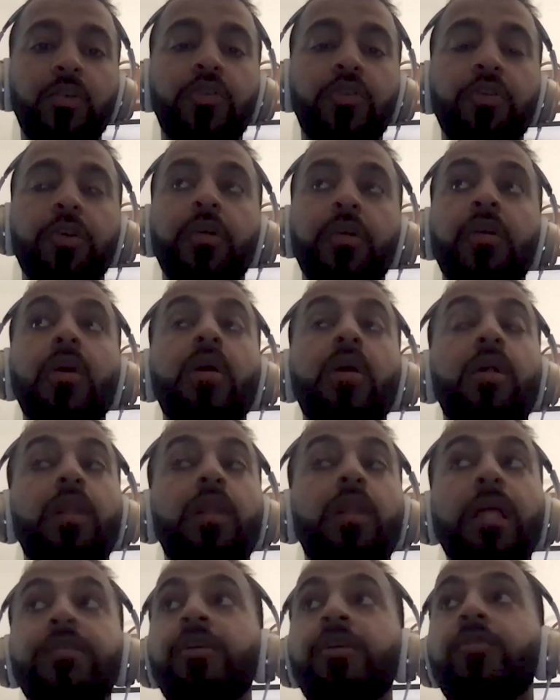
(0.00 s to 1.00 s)
Sure.
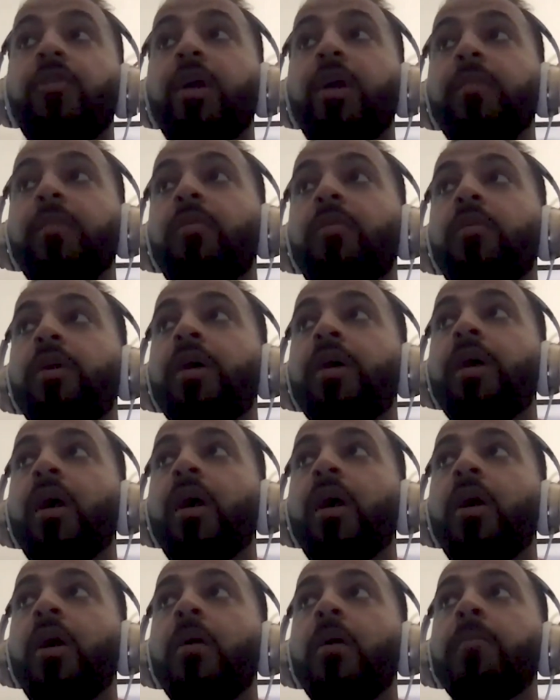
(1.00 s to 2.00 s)
That's a great point.
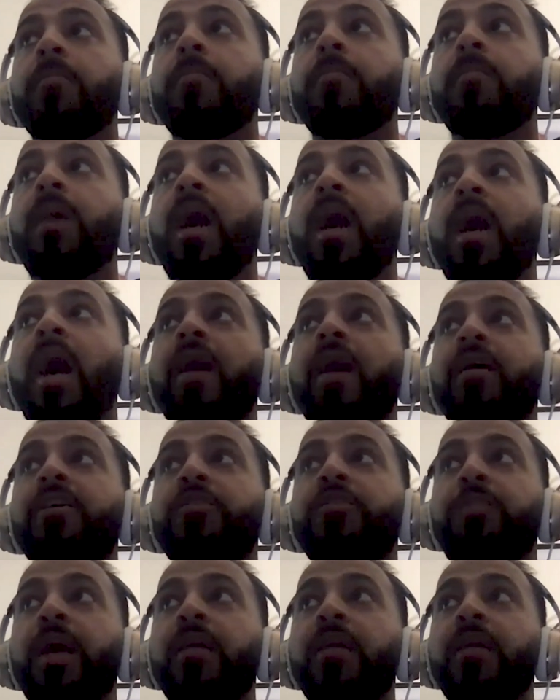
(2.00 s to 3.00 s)
I
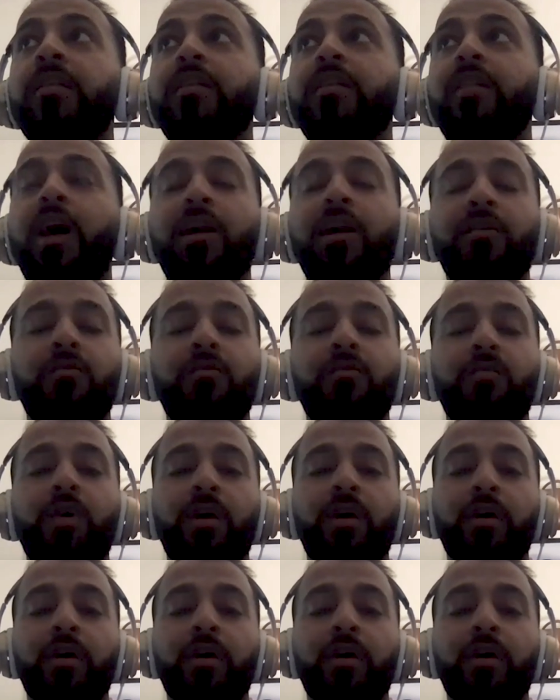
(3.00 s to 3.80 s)
expect a lot of